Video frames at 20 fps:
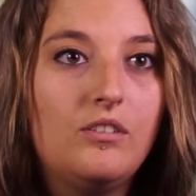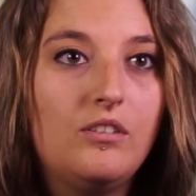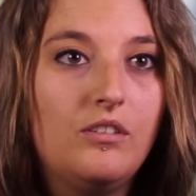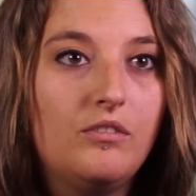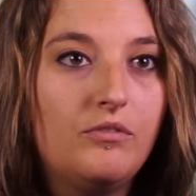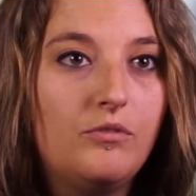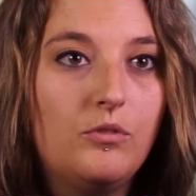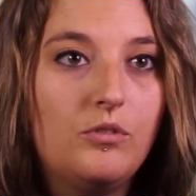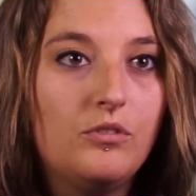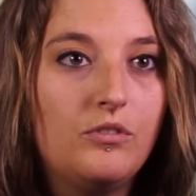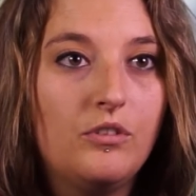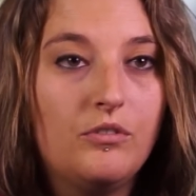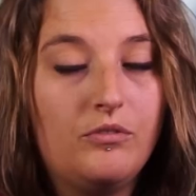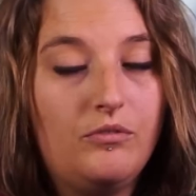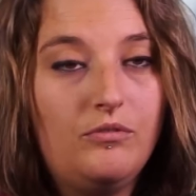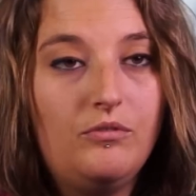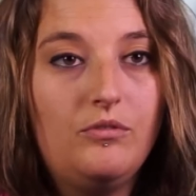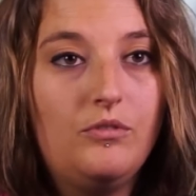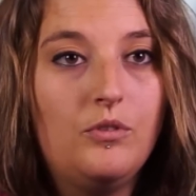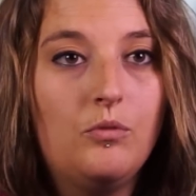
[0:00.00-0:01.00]
the, the,
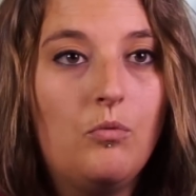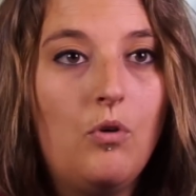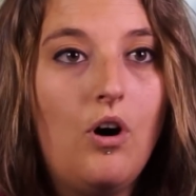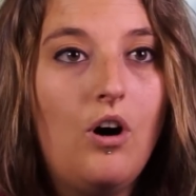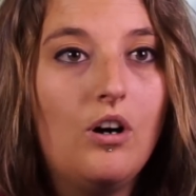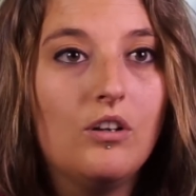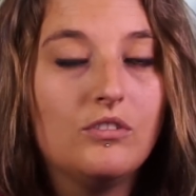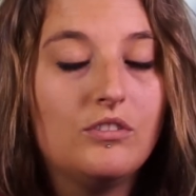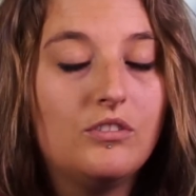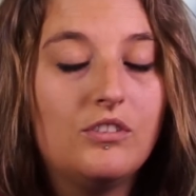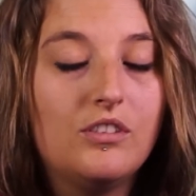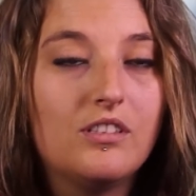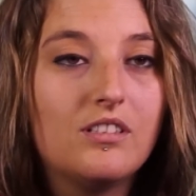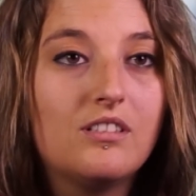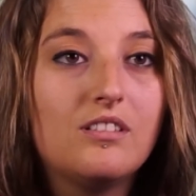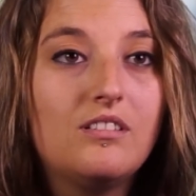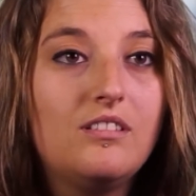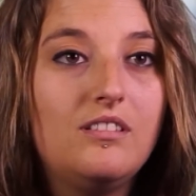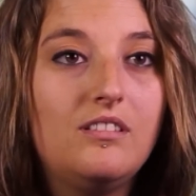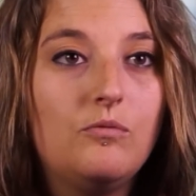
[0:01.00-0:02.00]
the walls,
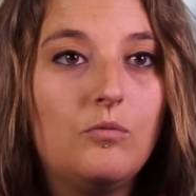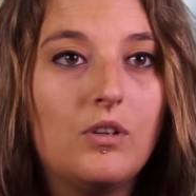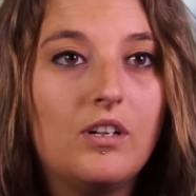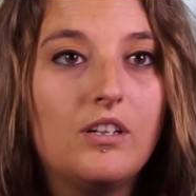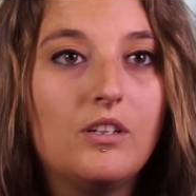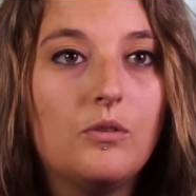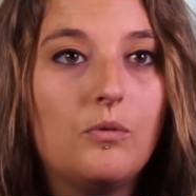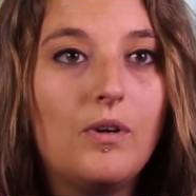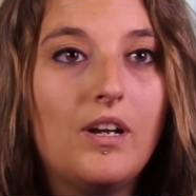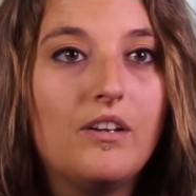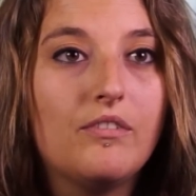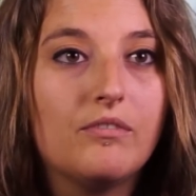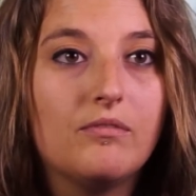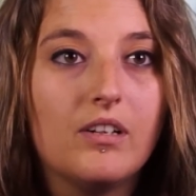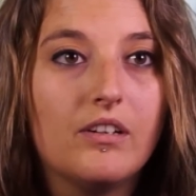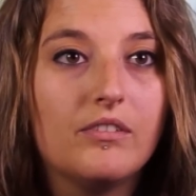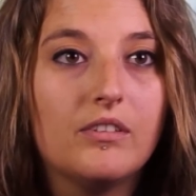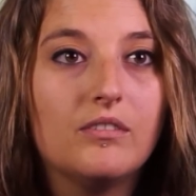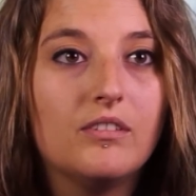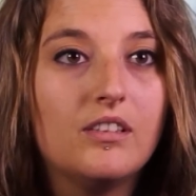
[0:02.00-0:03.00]
just wanted away
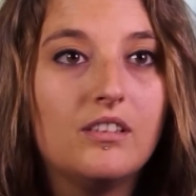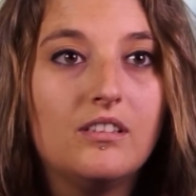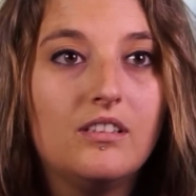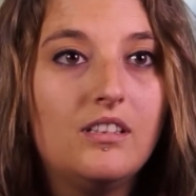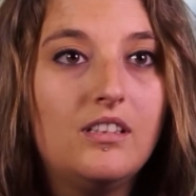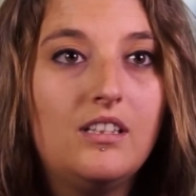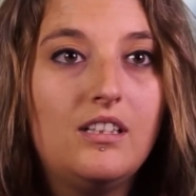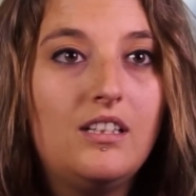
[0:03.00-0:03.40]
from everyone.